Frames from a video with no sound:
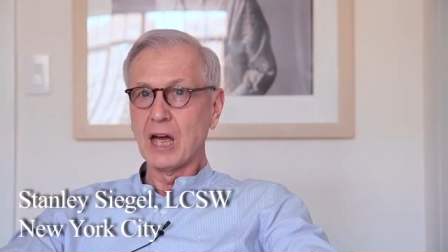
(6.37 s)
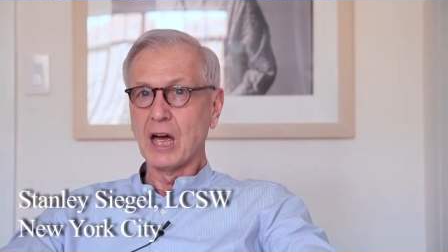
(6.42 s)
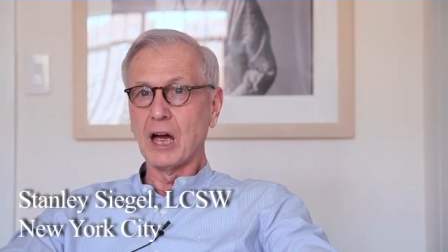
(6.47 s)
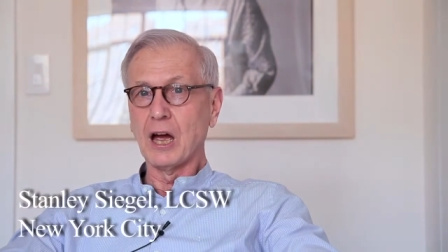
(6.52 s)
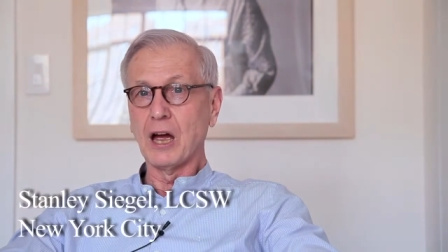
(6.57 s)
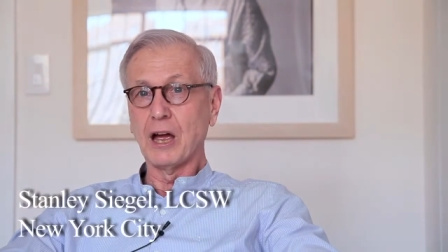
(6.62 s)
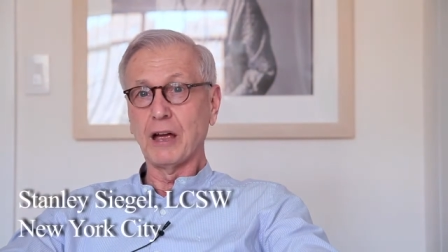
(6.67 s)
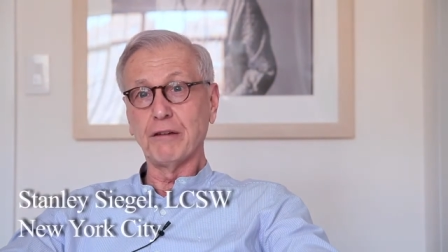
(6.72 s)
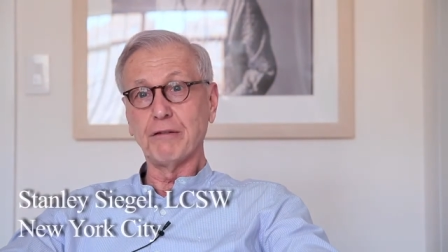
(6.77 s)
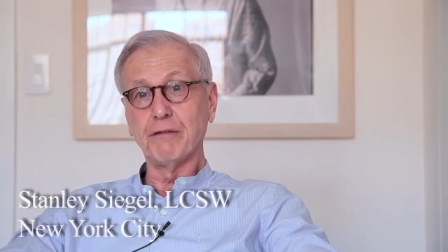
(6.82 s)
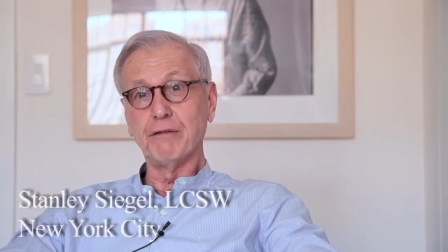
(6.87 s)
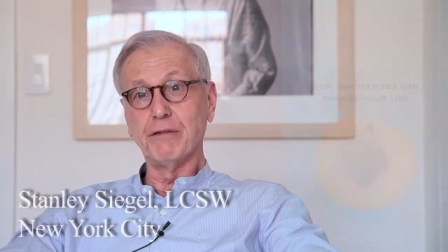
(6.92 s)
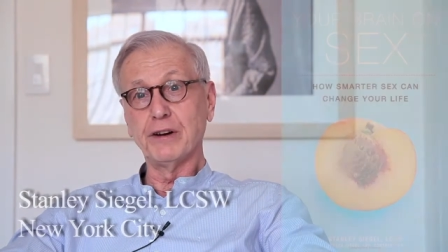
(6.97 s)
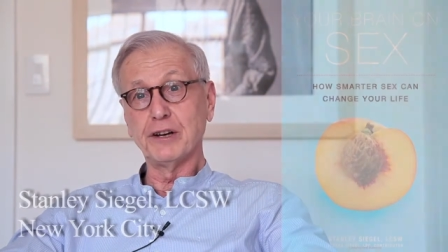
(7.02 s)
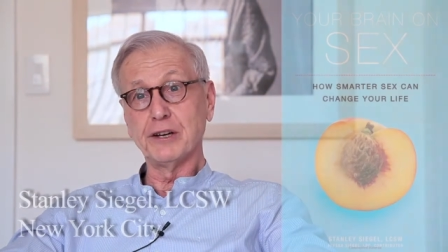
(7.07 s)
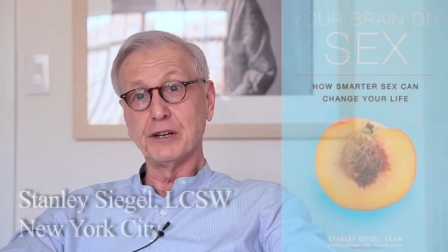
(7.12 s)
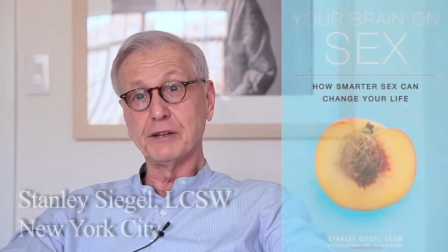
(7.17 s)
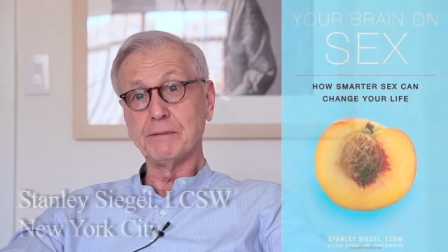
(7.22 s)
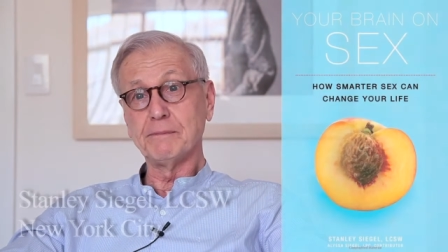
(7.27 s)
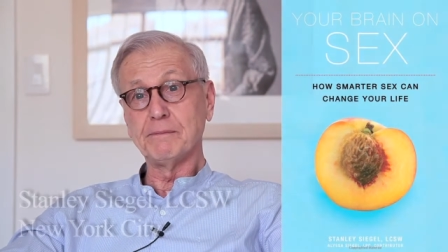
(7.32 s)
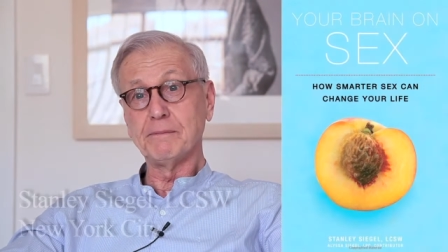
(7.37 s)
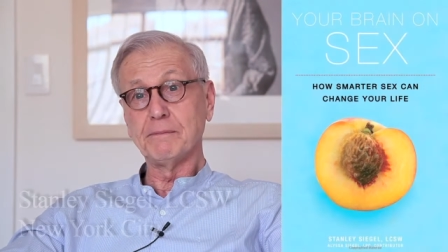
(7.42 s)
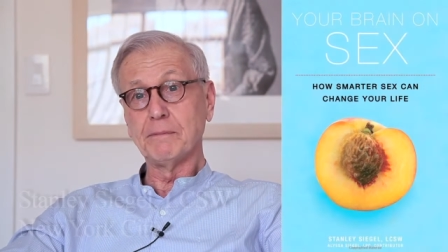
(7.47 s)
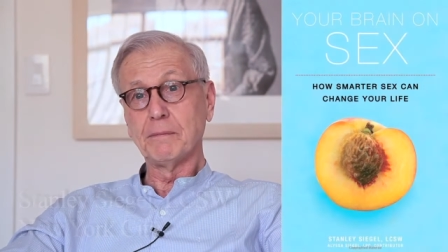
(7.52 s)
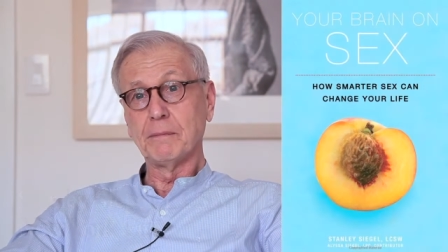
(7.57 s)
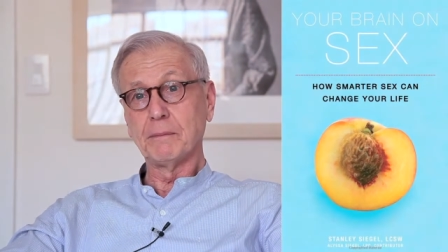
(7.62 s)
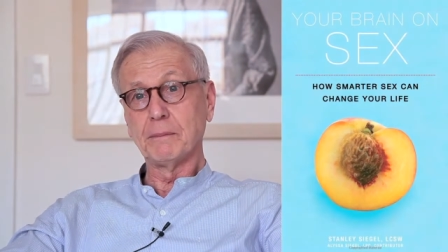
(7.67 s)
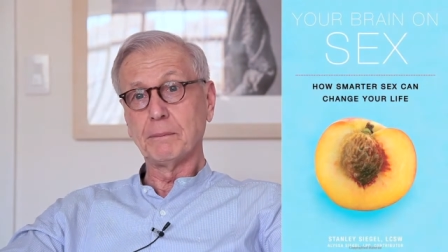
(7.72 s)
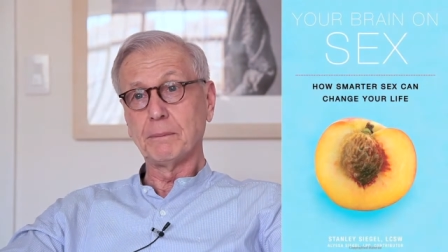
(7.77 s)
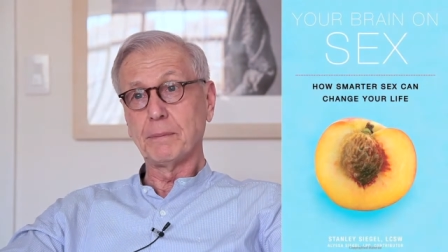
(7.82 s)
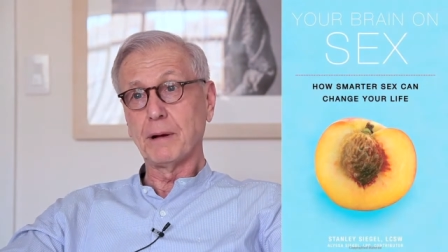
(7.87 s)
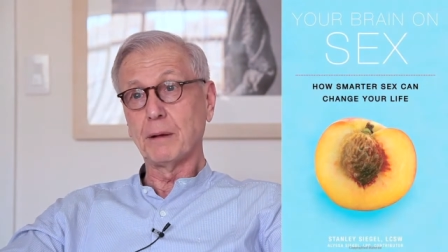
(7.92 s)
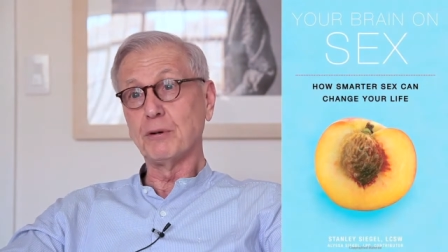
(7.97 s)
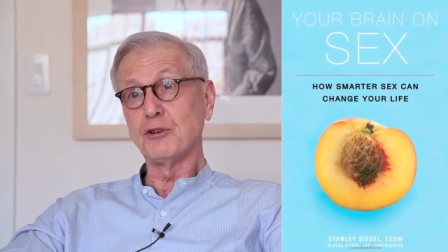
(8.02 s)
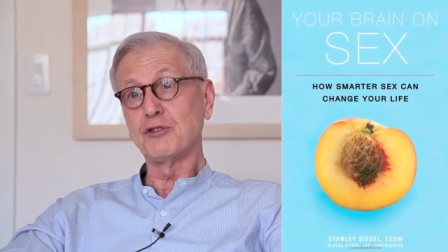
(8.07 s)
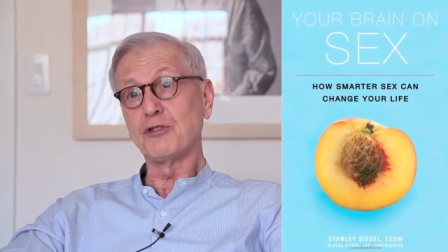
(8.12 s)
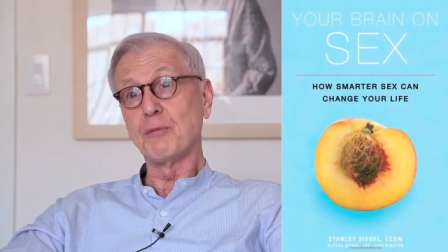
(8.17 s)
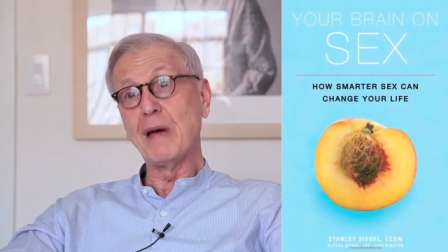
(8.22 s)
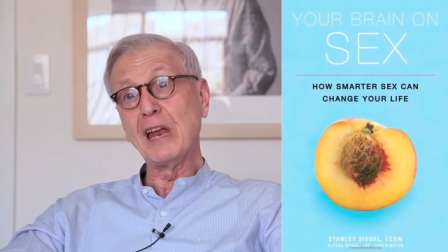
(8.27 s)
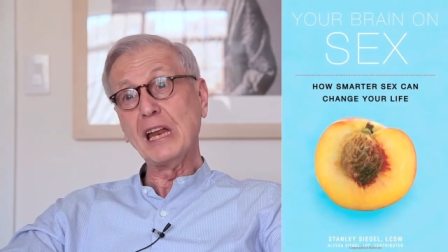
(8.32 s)
I've
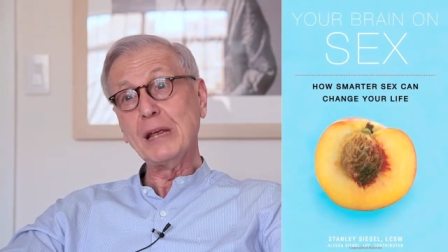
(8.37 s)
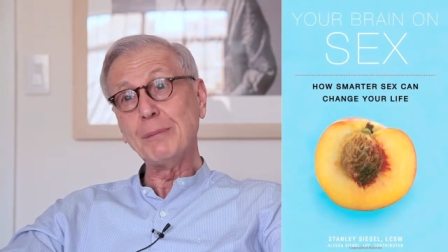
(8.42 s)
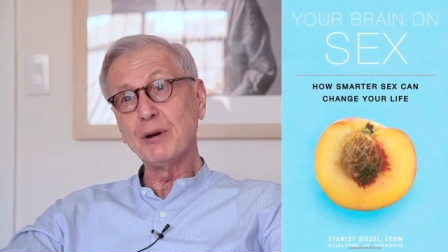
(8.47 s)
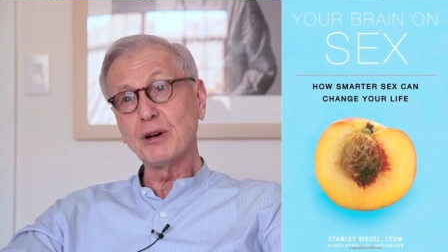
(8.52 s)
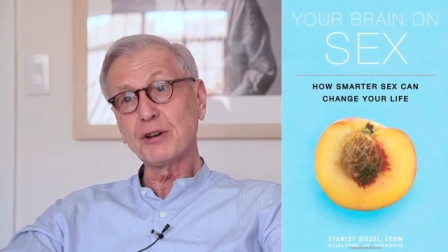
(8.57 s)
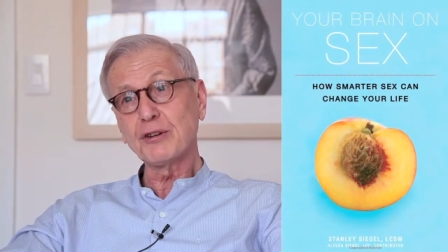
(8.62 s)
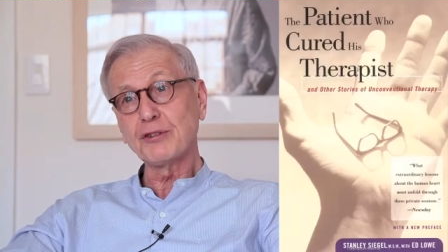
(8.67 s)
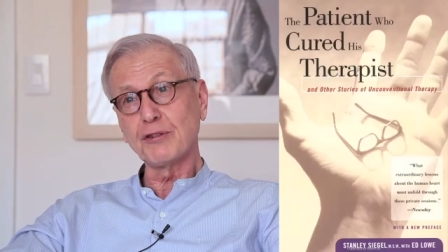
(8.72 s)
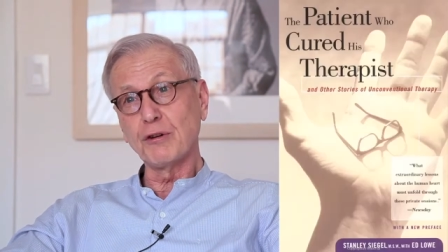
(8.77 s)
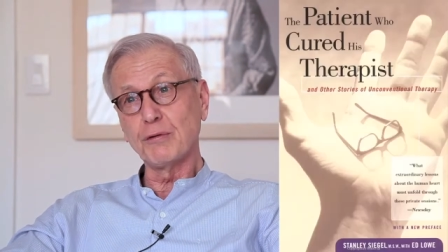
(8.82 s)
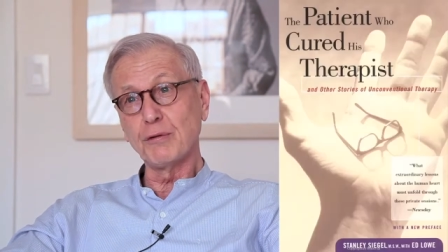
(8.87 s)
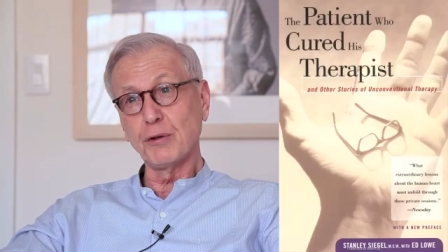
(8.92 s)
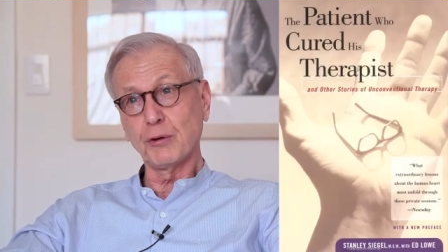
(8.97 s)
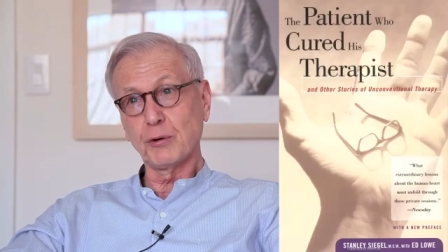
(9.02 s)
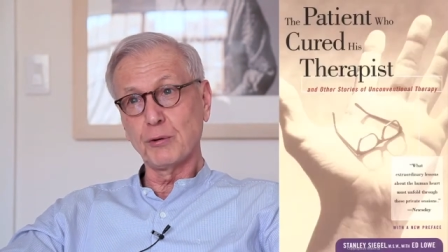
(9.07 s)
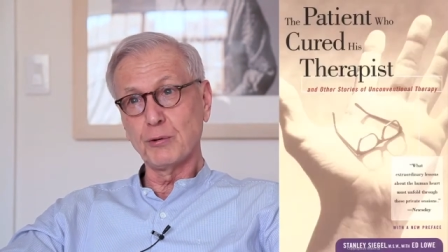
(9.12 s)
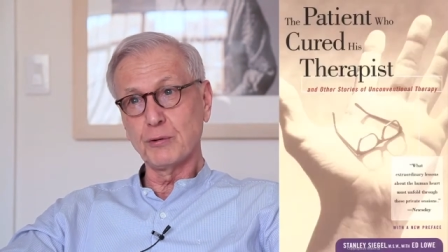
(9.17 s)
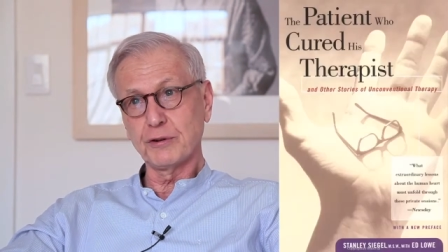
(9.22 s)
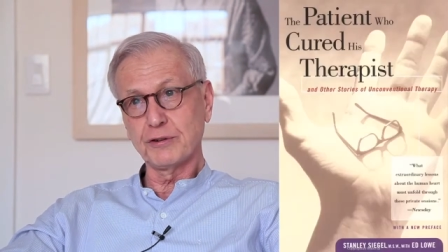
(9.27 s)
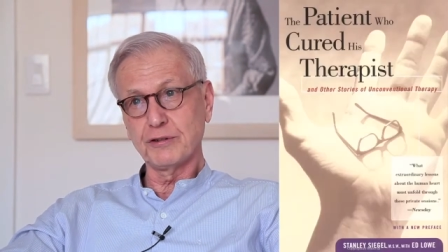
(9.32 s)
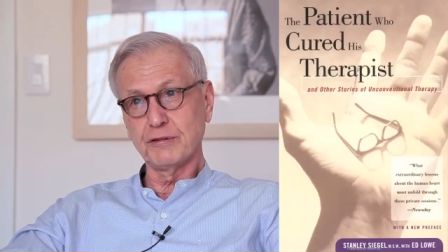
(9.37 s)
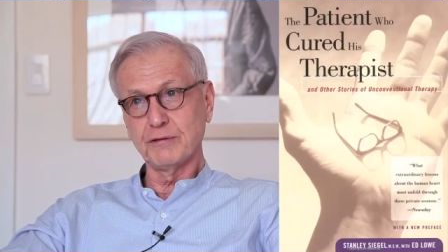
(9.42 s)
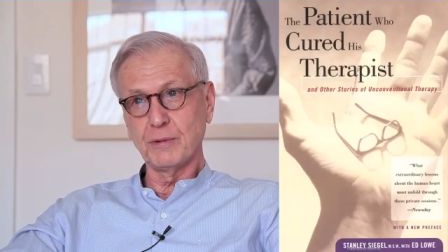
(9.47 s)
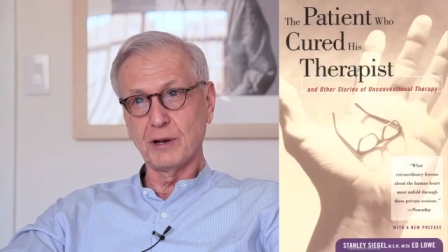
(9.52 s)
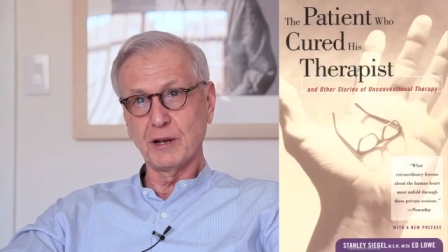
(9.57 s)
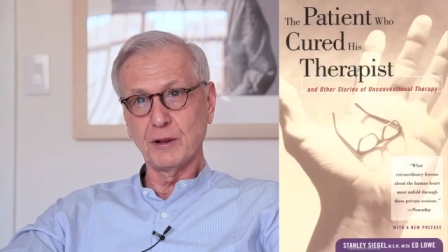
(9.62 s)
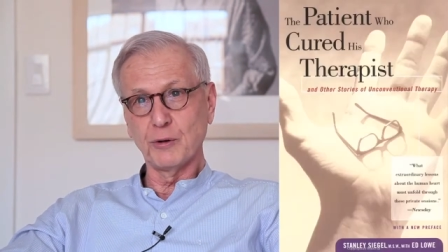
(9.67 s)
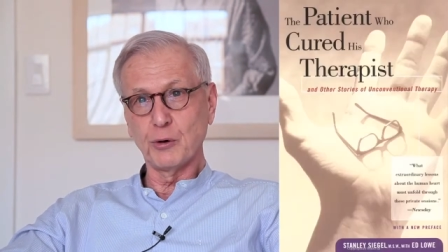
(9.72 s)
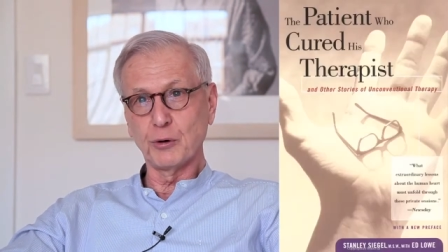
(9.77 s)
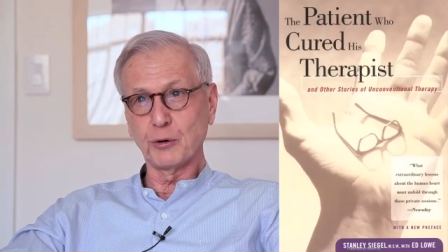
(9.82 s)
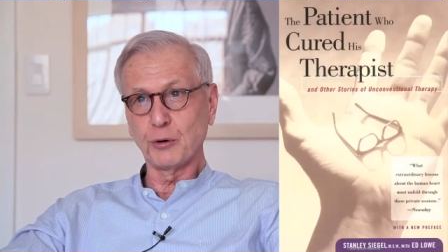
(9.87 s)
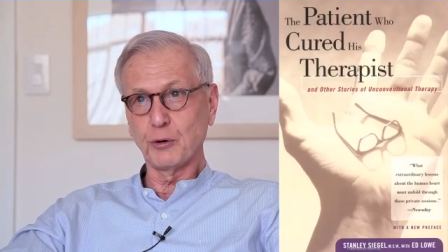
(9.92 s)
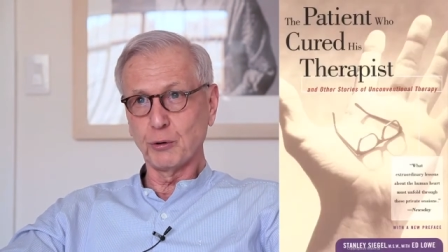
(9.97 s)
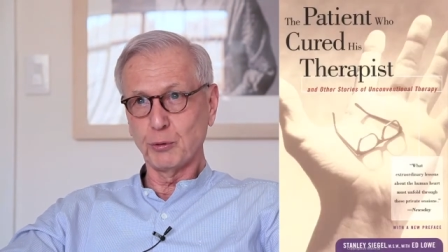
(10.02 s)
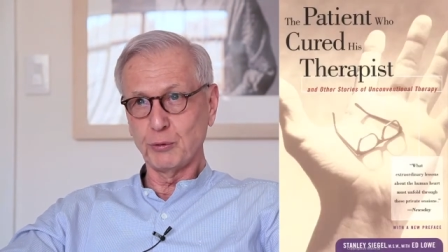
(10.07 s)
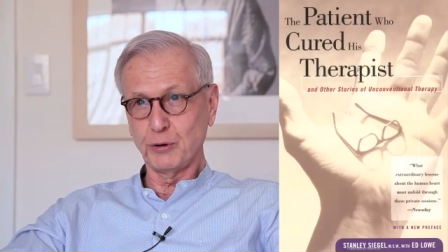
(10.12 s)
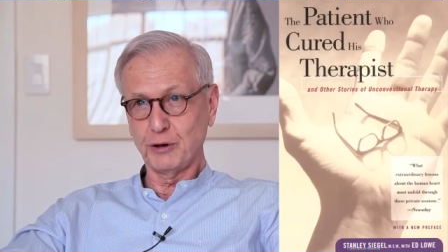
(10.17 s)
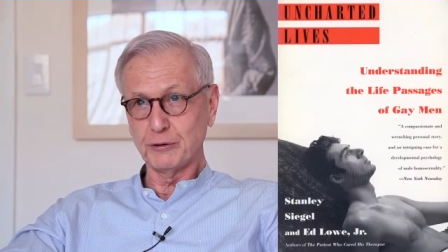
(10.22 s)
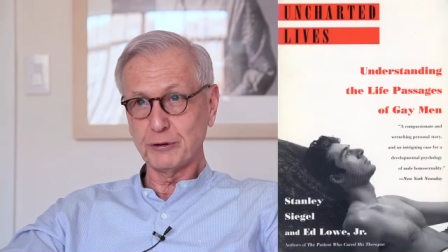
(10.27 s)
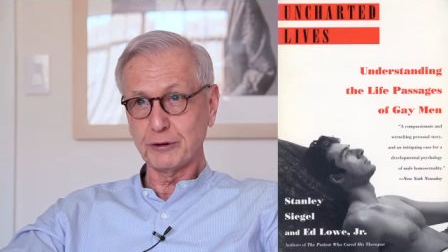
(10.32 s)
published many books over the course of my long
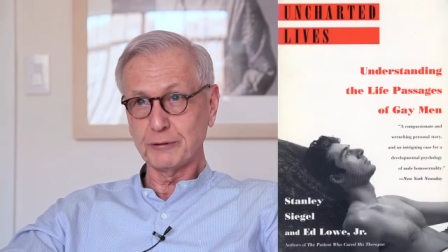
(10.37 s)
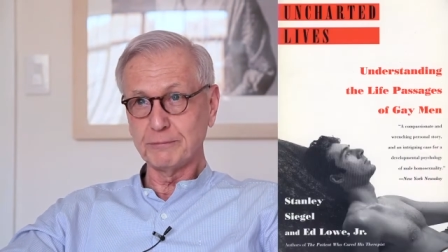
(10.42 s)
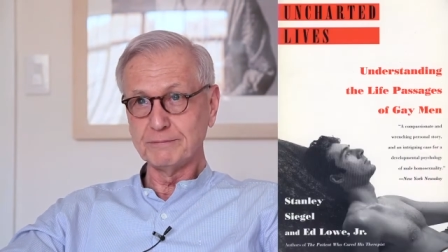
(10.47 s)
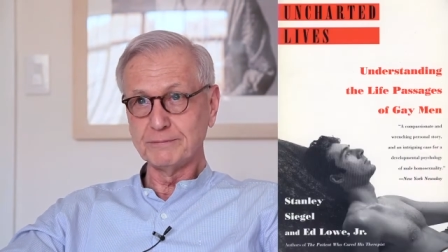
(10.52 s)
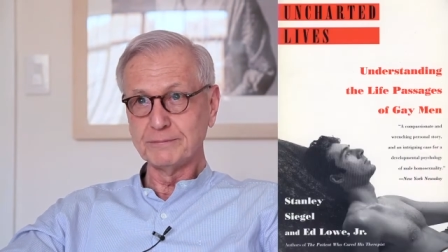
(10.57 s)
career.